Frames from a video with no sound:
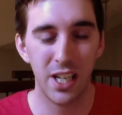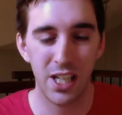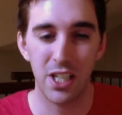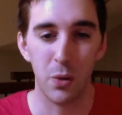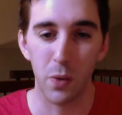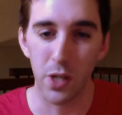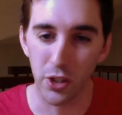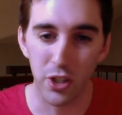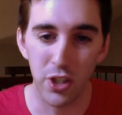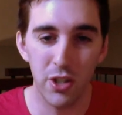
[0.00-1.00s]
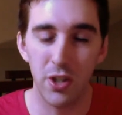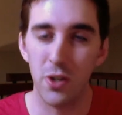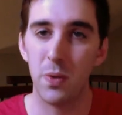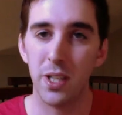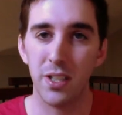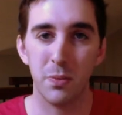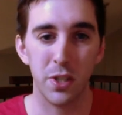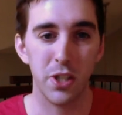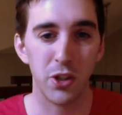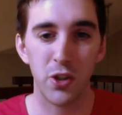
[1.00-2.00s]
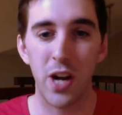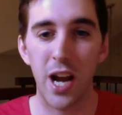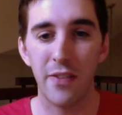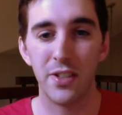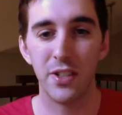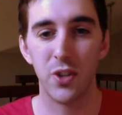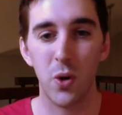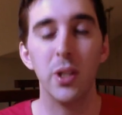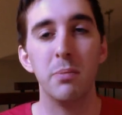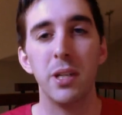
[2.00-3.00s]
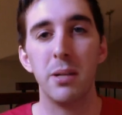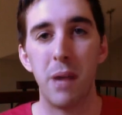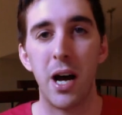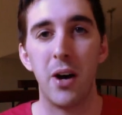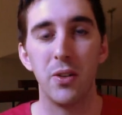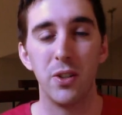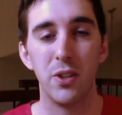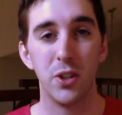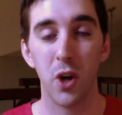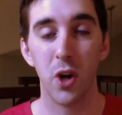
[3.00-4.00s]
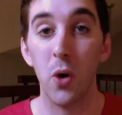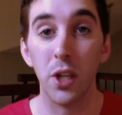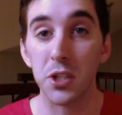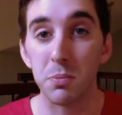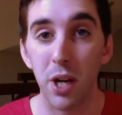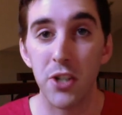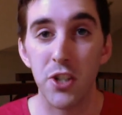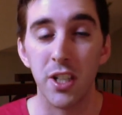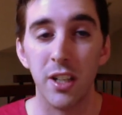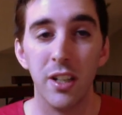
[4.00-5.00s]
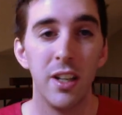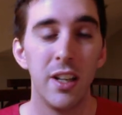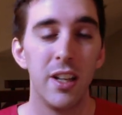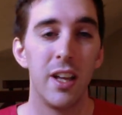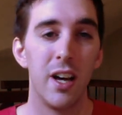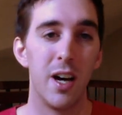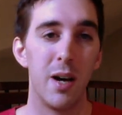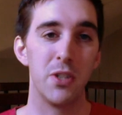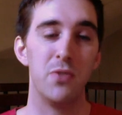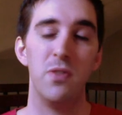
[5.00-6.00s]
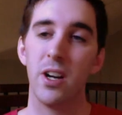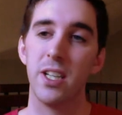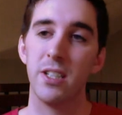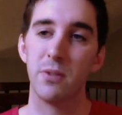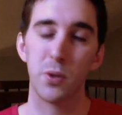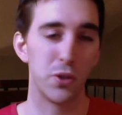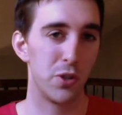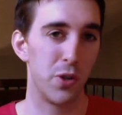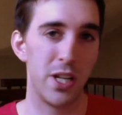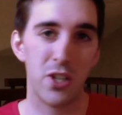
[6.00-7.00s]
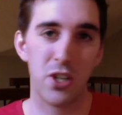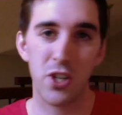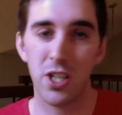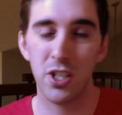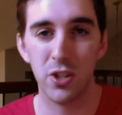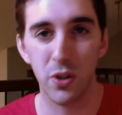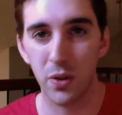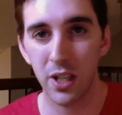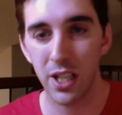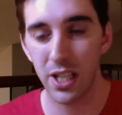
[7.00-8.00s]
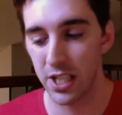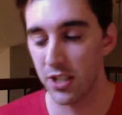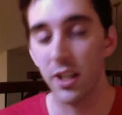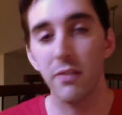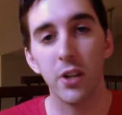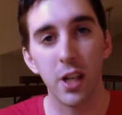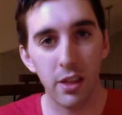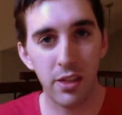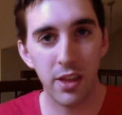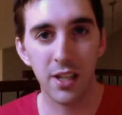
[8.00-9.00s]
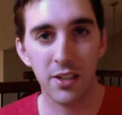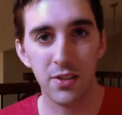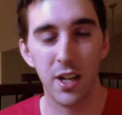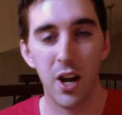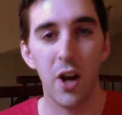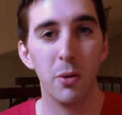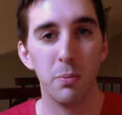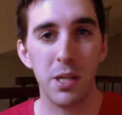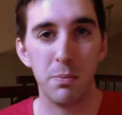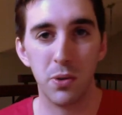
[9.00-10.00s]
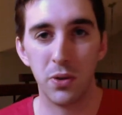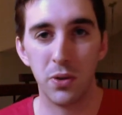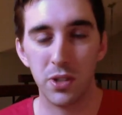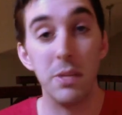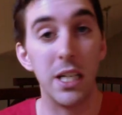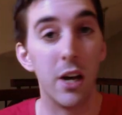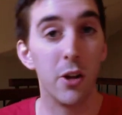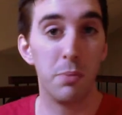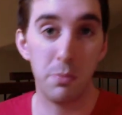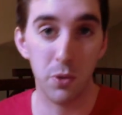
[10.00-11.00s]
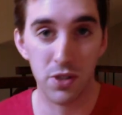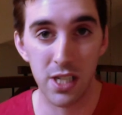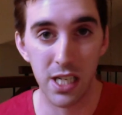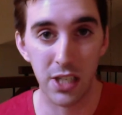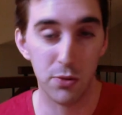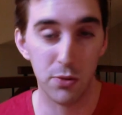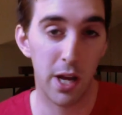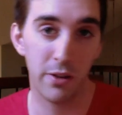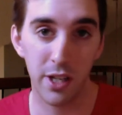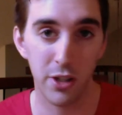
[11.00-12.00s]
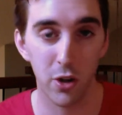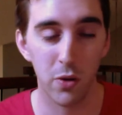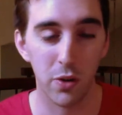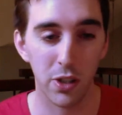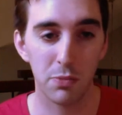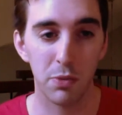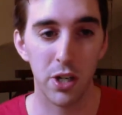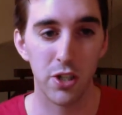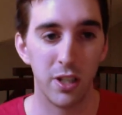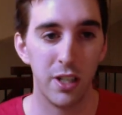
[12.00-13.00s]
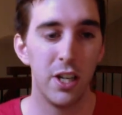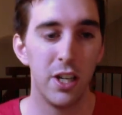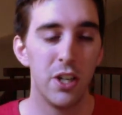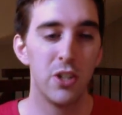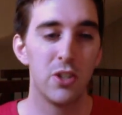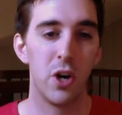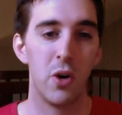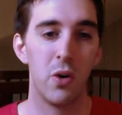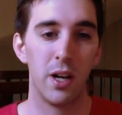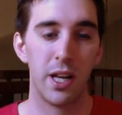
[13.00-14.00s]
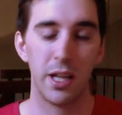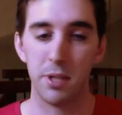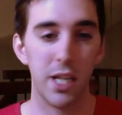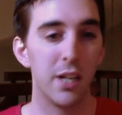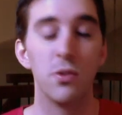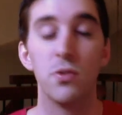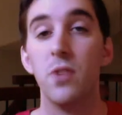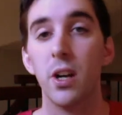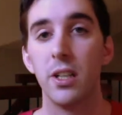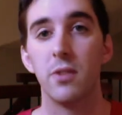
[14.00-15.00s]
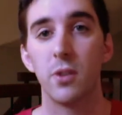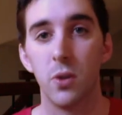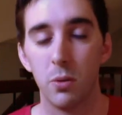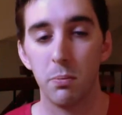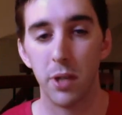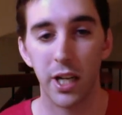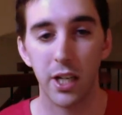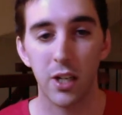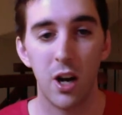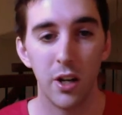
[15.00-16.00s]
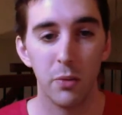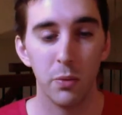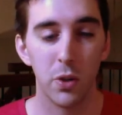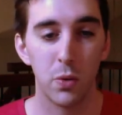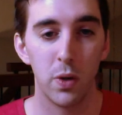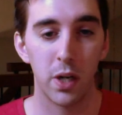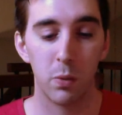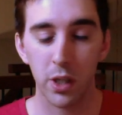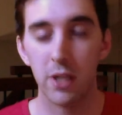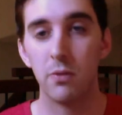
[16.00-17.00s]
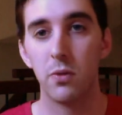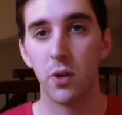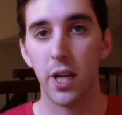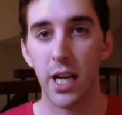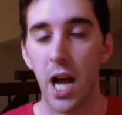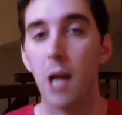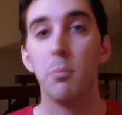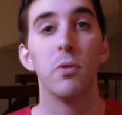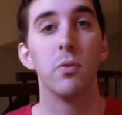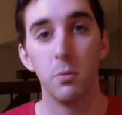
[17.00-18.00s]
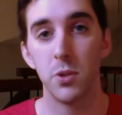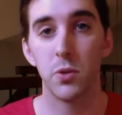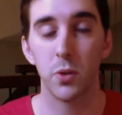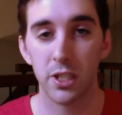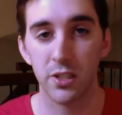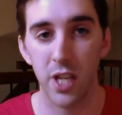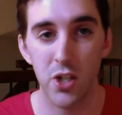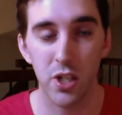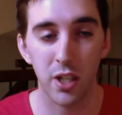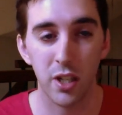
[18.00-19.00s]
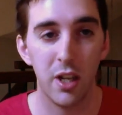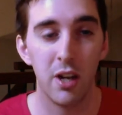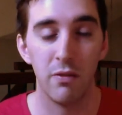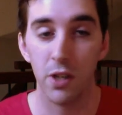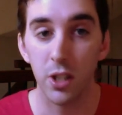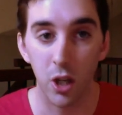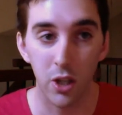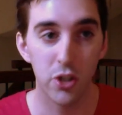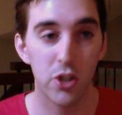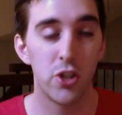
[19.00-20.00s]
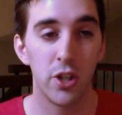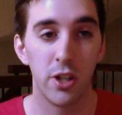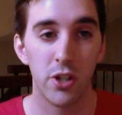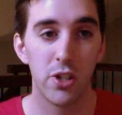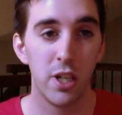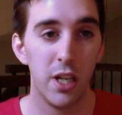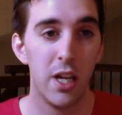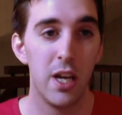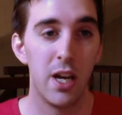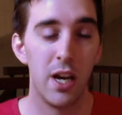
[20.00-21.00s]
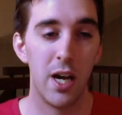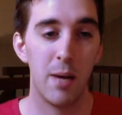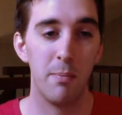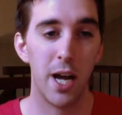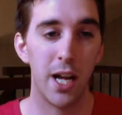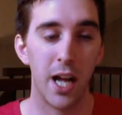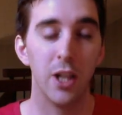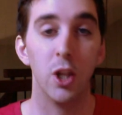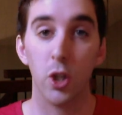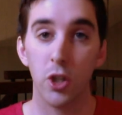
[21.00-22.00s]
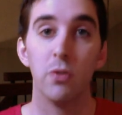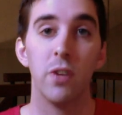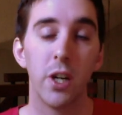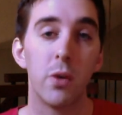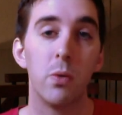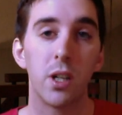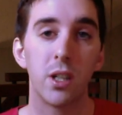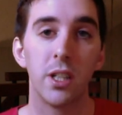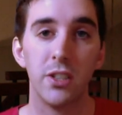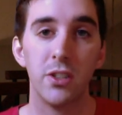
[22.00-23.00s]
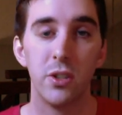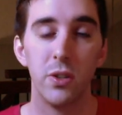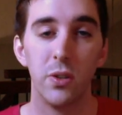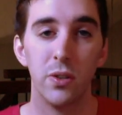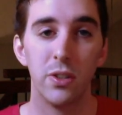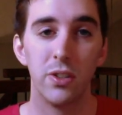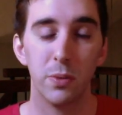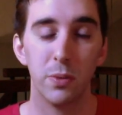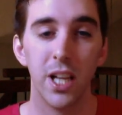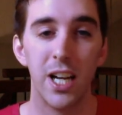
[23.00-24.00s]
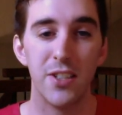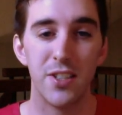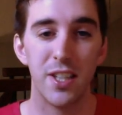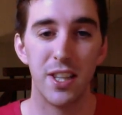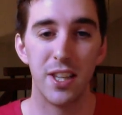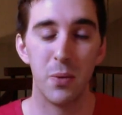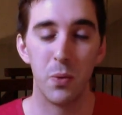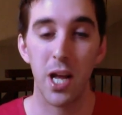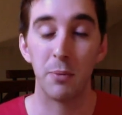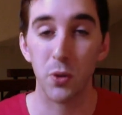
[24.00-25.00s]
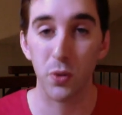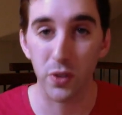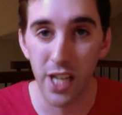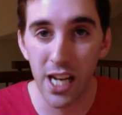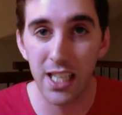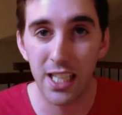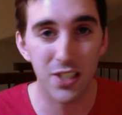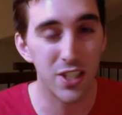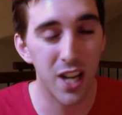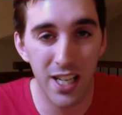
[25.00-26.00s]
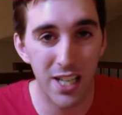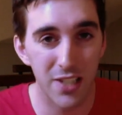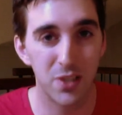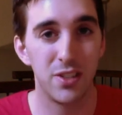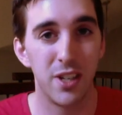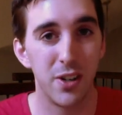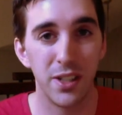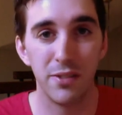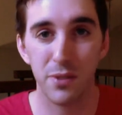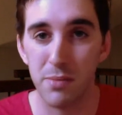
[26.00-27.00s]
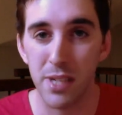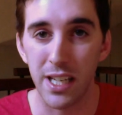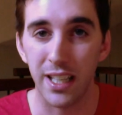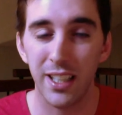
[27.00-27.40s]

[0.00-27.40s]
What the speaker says: when you're new, when your craft has only been about your own expression, it's very difficult to transition into delivering things that to meet other people's needs rather than your own expression. So at the beginning it was very difficult, but I caught on real quick. Working for a high-performance organization, a very large church, I learned very quickly to realize that what I'm creating is not necessarily for me.